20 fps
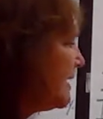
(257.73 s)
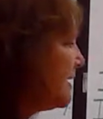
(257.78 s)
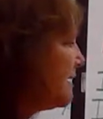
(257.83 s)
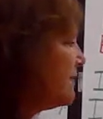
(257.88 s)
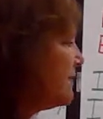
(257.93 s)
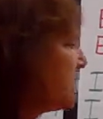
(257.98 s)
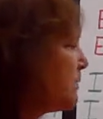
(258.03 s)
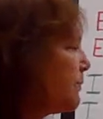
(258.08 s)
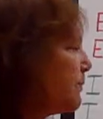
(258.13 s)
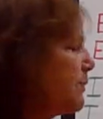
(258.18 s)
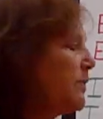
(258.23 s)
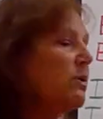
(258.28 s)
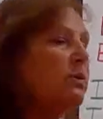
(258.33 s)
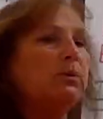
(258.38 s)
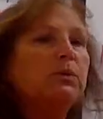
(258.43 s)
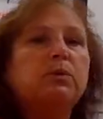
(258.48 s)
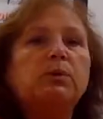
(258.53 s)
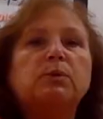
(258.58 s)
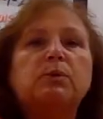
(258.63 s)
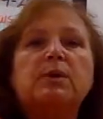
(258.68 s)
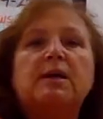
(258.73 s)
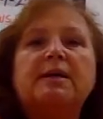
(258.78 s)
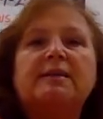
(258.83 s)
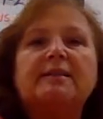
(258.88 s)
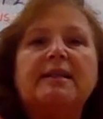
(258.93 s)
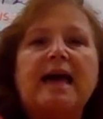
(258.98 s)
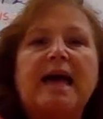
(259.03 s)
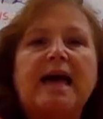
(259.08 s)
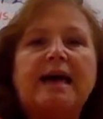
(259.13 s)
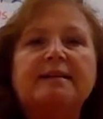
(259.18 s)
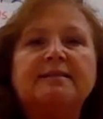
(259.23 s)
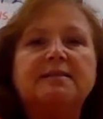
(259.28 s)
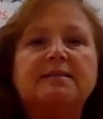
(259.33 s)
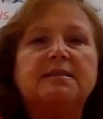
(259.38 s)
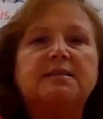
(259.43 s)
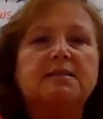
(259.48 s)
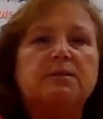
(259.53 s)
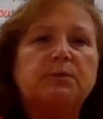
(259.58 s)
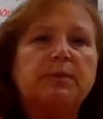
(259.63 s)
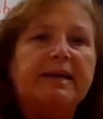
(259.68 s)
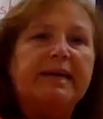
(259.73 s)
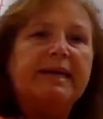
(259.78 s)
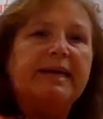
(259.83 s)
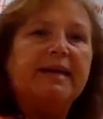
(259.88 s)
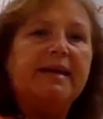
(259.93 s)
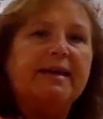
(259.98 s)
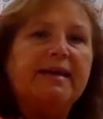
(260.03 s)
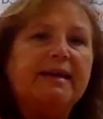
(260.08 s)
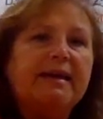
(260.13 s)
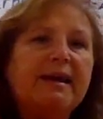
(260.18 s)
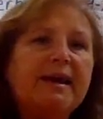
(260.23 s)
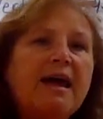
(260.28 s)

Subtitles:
in the pool last week.